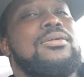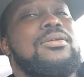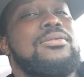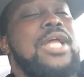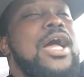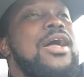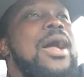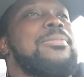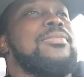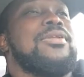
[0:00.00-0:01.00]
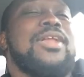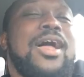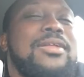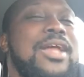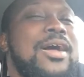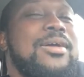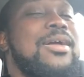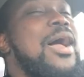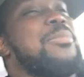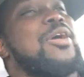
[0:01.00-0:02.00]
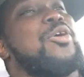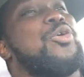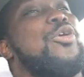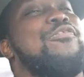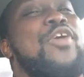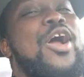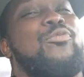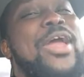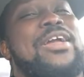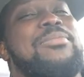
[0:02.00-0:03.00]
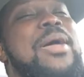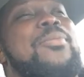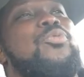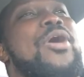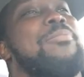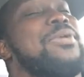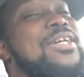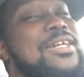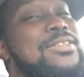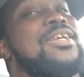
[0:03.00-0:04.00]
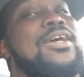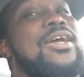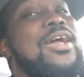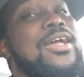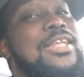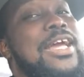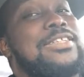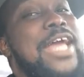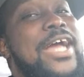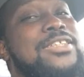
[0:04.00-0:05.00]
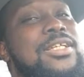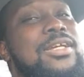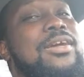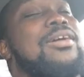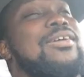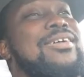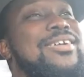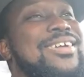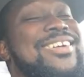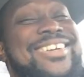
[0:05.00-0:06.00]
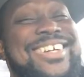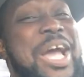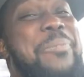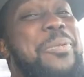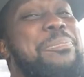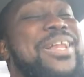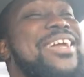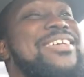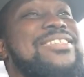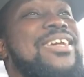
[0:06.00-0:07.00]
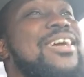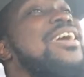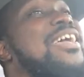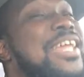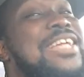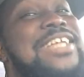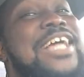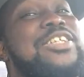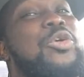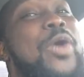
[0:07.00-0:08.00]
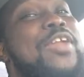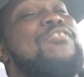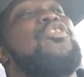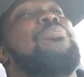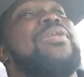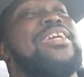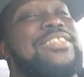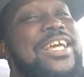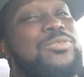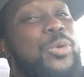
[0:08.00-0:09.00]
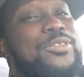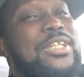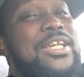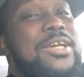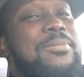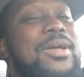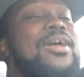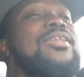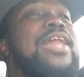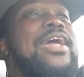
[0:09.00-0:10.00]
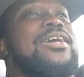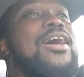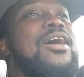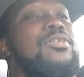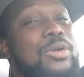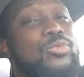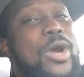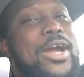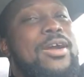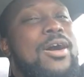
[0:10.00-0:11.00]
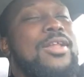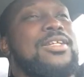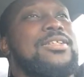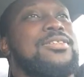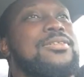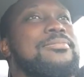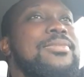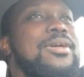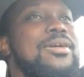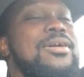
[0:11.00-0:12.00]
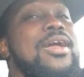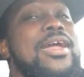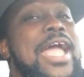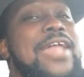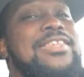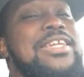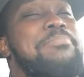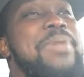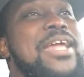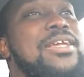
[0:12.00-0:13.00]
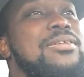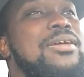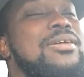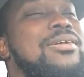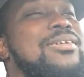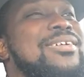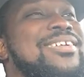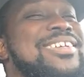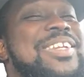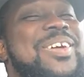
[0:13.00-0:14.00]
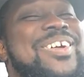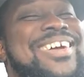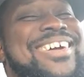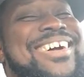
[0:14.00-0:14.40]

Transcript: Now I'm not gonna go far and rank him number one, because there's actually a couple players. There's actually quite a few players that's worse than him, like Ryan Hollins, Anthony Bennett. You know.